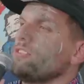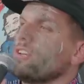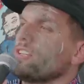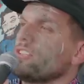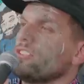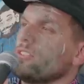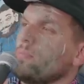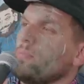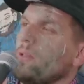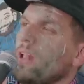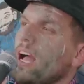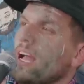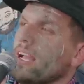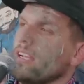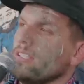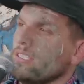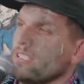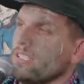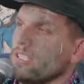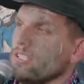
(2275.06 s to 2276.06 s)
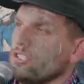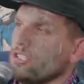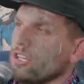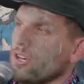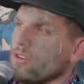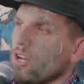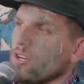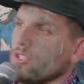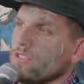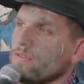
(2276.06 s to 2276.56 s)
restrictions apply. See
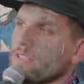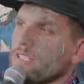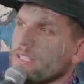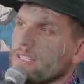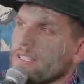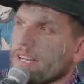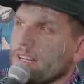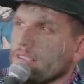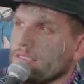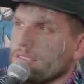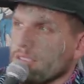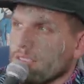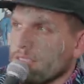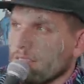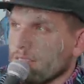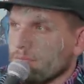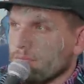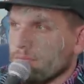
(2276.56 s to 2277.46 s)
show notes for details.